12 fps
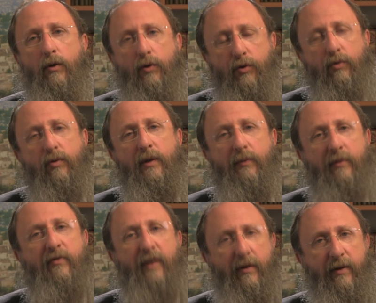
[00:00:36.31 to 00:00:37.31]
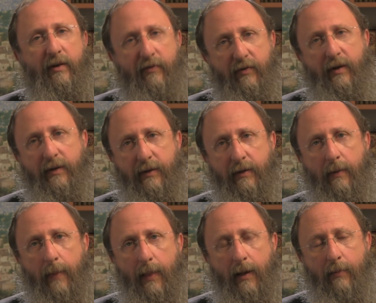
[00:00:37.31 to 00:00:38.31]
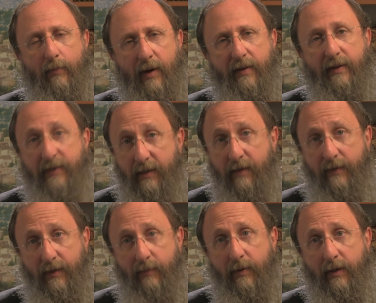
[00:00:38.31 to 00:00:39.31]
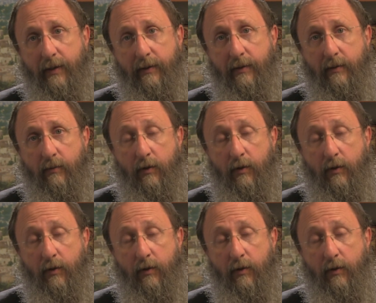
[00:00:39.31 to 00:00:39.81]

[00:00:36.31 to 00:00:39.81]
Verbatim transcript: truly profoundly affected by the sin of the spies,